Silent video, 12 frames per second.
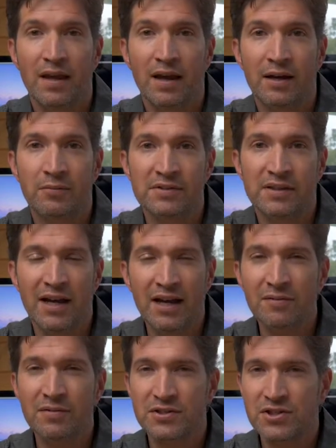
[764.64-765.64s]
And it was
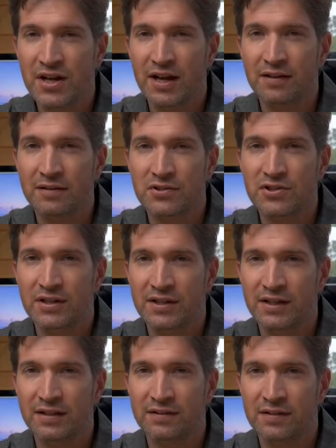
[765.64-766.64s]
kind of a challenge to
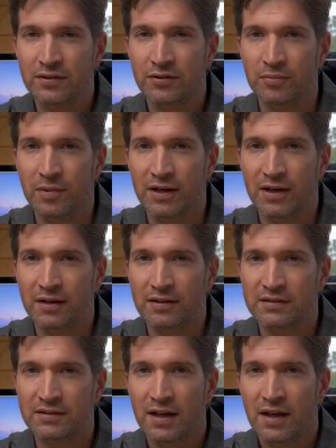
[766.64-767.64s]
get to,
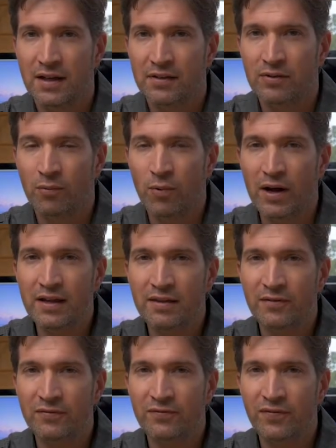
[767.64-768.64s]
because the way
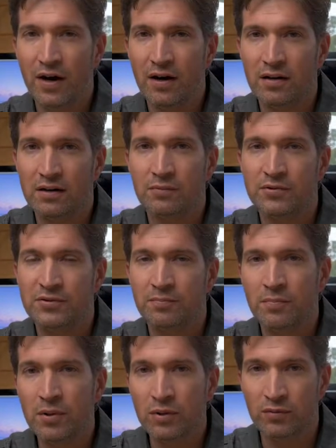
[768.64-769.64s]
the fog was
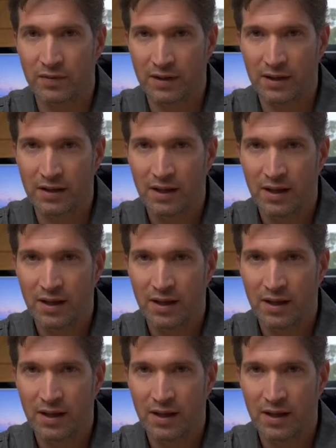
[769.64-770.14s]
moving,